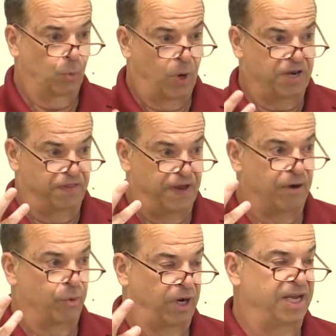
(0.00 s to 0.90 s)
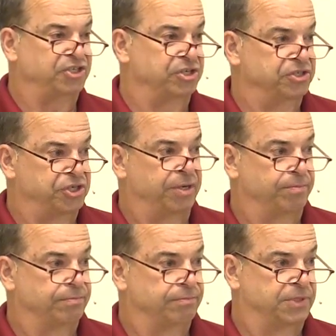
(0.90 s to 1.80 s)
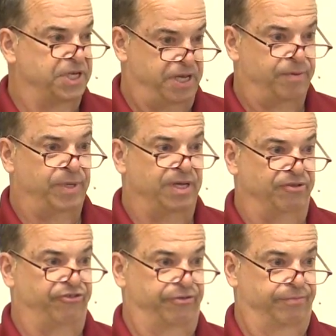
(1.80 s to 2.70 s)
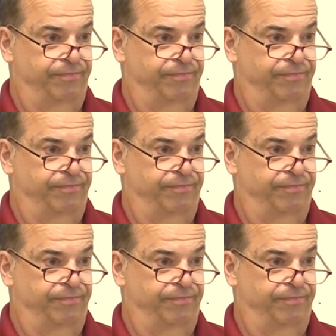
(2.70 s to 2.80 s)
what their relationship to Him is.